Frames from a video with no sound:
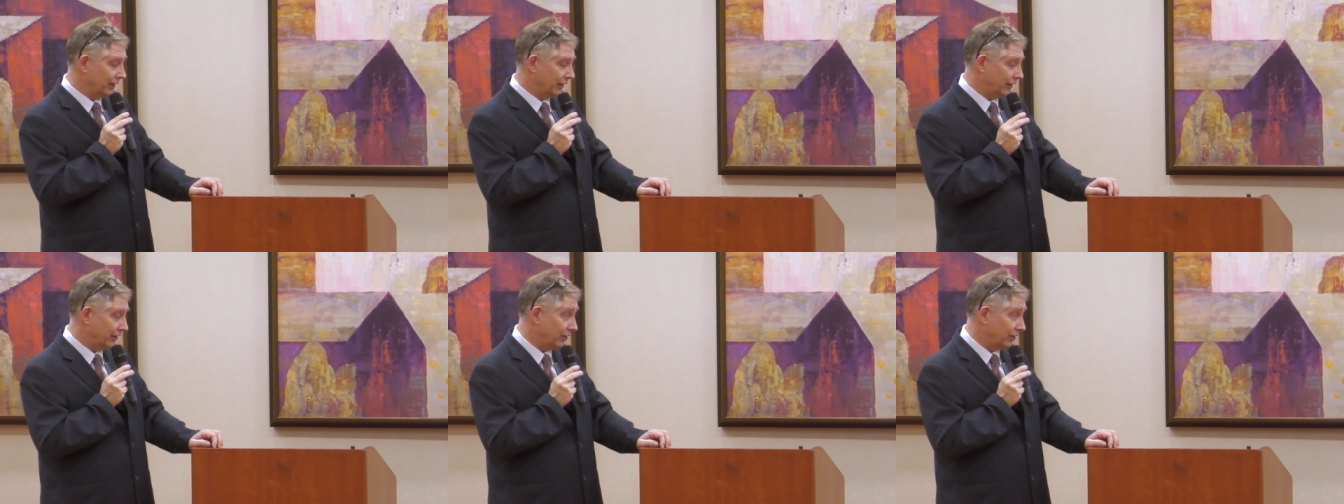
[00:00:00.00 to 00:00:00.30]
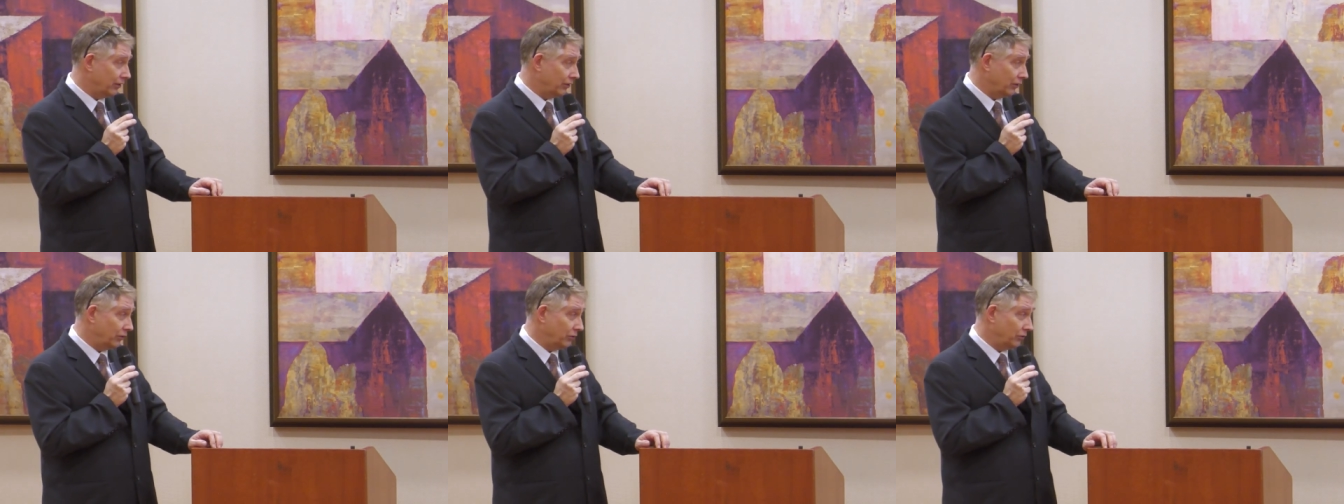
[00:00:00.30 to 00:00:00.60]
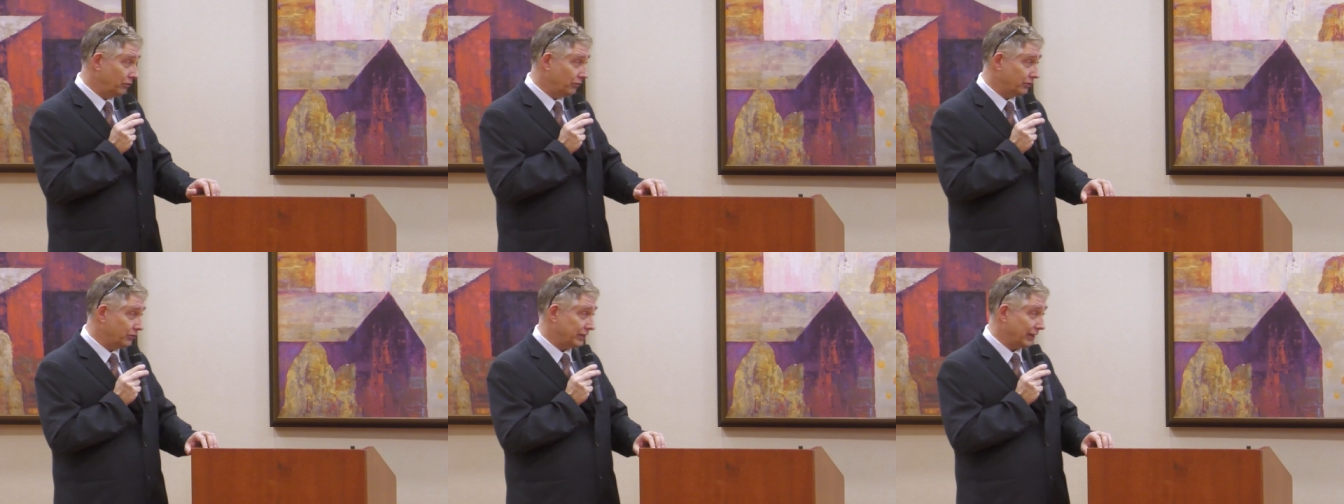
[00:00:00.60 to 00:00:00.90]
There are
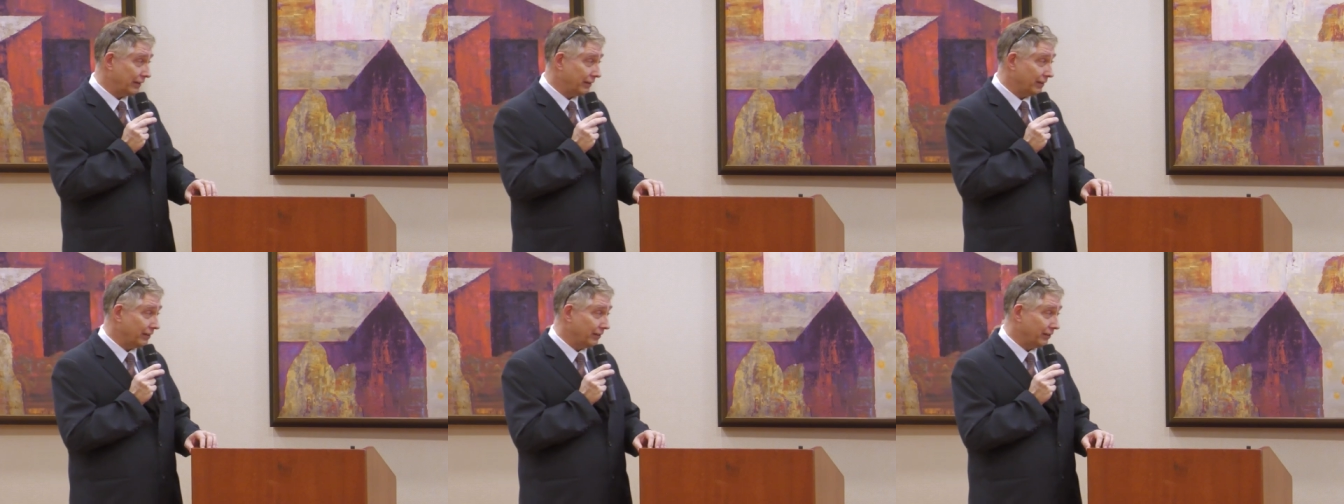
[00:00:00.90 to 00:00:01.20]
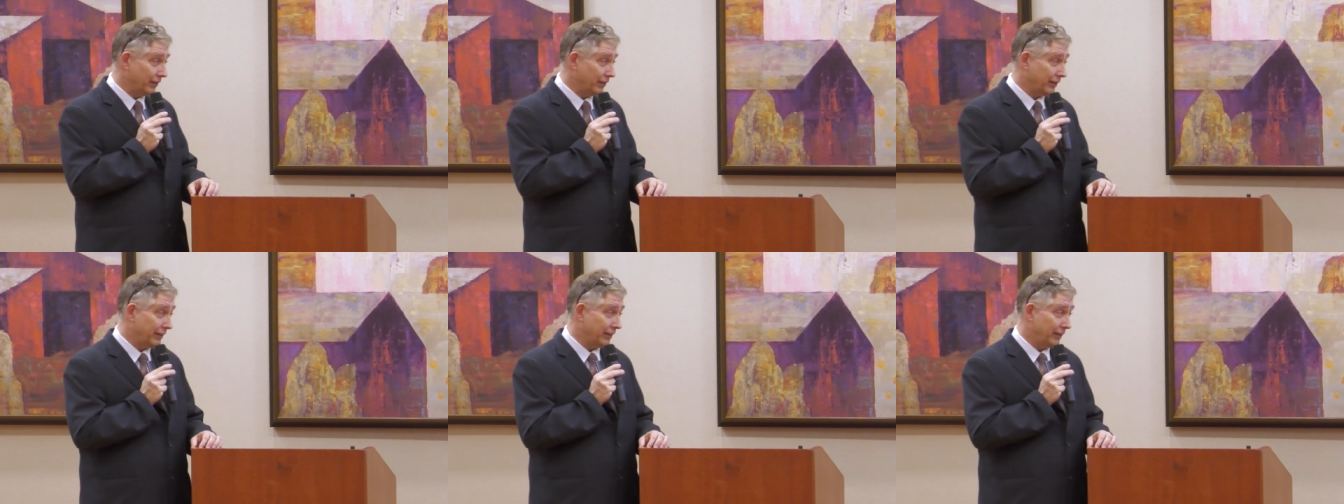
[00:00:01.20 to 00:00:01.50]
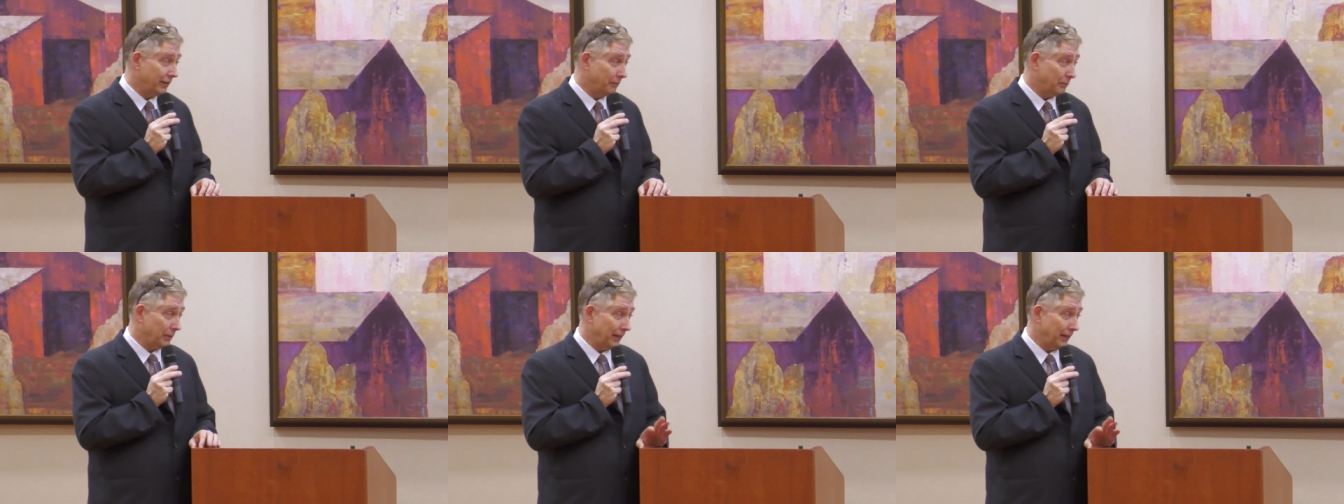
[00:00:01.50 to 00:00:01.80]
new cellular
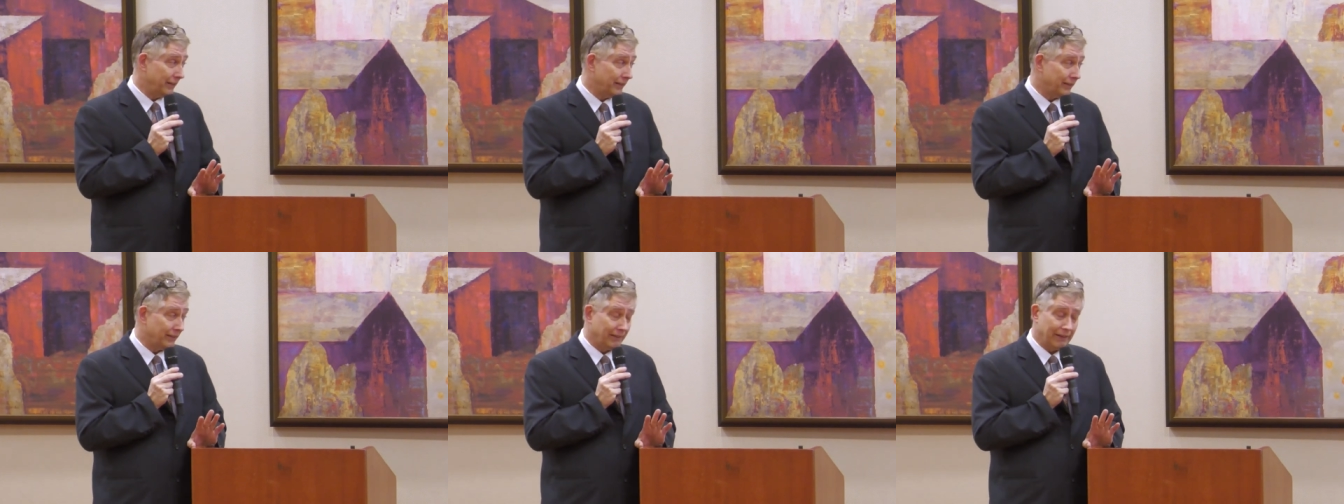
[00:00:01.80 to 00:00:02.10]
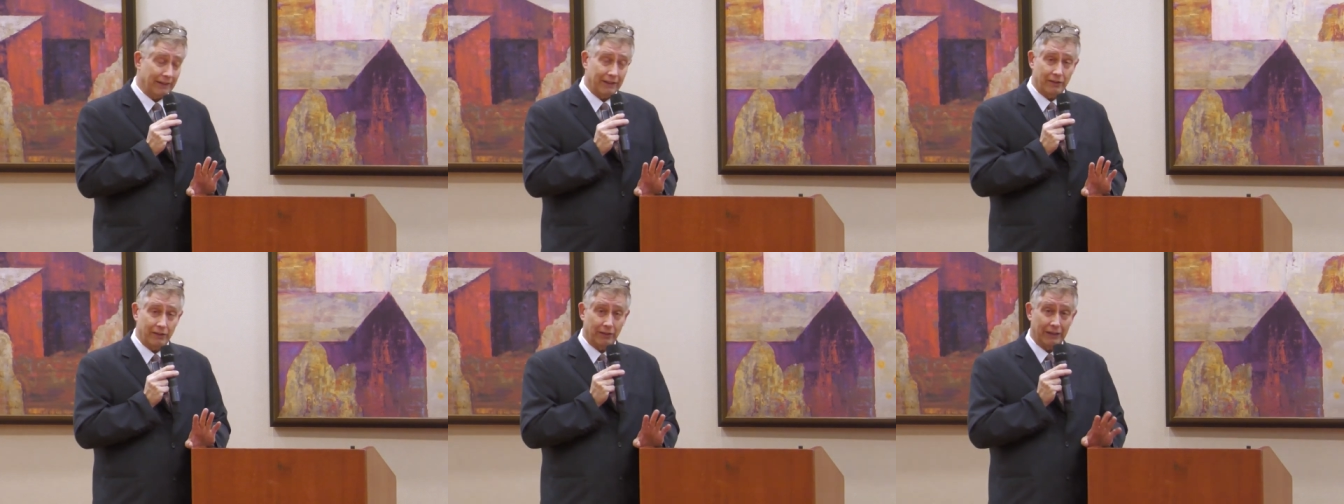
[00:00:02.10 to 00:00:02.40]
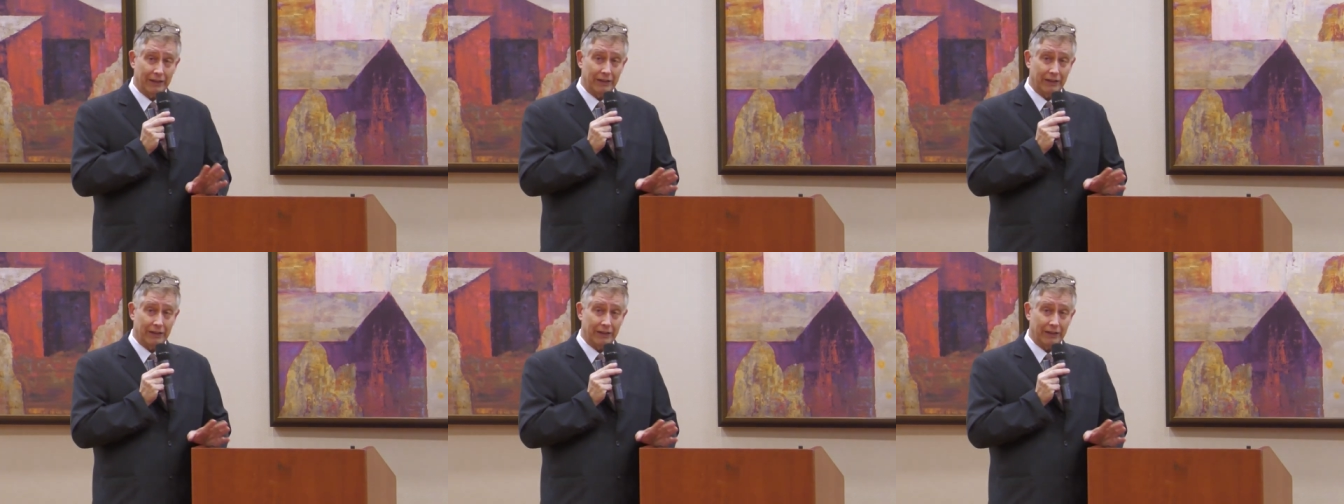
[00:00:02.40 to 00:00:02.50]
therapies that are